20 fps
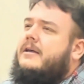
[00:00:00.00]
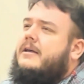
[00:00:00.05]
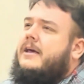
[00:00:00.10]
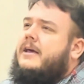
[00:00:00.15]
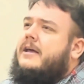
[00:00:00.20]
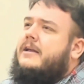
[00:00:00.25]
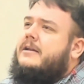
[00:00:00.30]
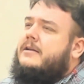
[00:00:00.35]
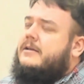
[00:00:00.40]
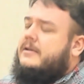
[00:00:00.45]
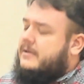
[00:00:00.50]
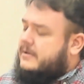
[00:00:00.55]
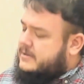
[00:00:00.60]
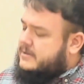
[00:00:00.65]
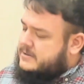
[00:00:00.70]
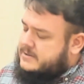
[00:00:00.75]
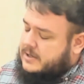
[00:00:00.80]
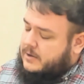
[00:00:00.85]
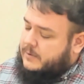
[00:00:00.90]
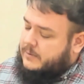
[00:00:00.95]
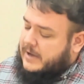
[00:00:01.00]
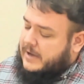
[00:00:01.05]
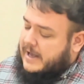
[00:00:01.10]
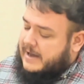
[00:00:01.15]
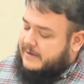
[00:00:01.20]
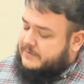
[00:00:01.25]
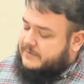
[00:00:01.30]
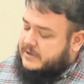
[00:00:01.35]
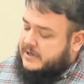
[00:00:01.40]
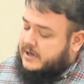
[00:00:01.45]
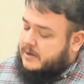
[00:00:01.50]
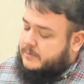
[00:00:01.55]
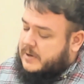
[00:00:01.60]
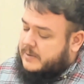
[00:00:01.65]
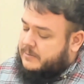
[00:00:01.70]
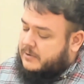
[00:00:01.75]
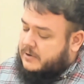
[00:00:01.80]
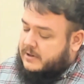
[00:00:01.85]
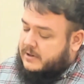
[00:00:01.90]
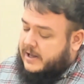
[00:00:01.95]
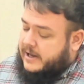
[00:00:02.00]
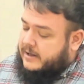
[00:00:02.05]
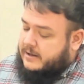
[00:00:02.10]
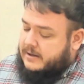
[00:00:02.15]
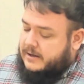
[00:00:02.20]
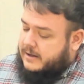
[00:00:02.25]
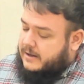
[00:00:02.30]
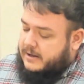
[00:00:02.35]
And so half the year, people are like,